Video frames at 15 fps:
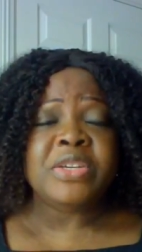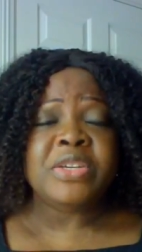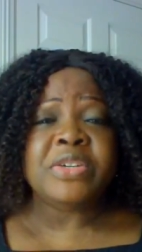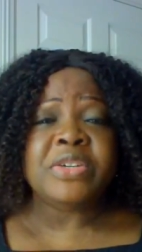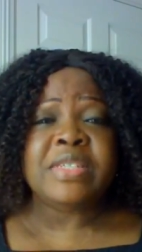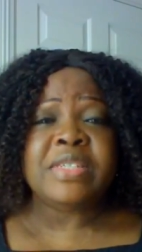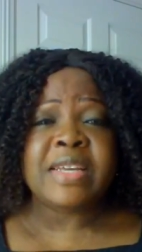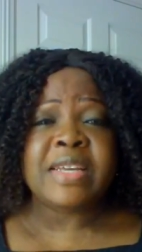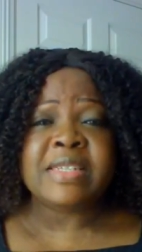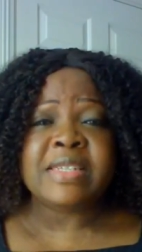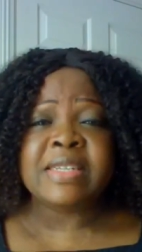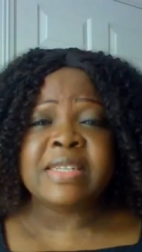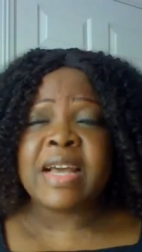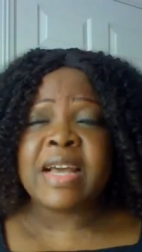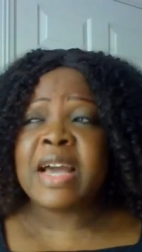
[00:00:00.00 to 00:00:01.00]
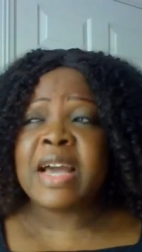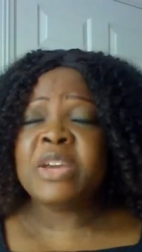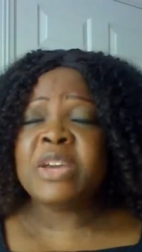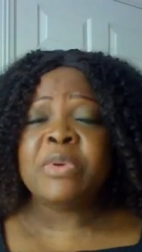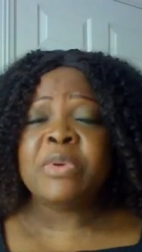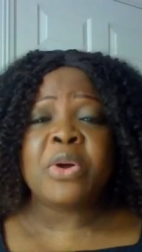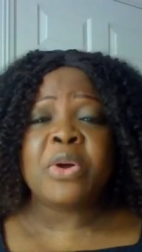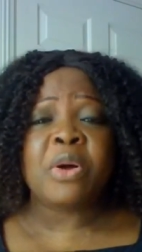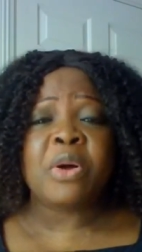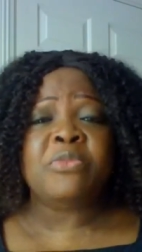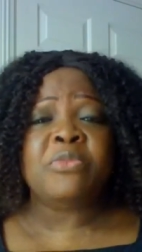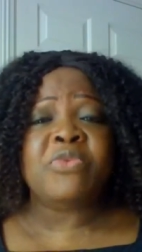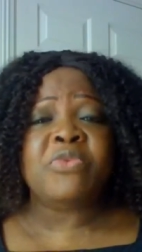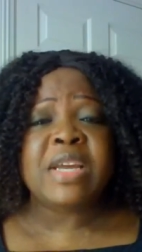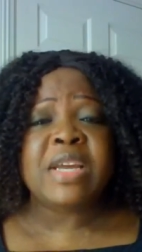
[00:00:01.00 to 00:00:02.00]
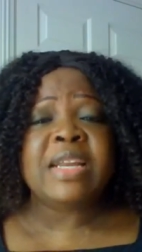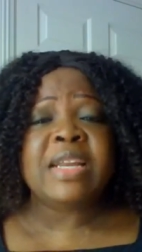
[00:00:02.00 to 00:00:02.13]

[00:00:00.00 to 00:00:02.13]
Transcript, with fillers: your destiny and you become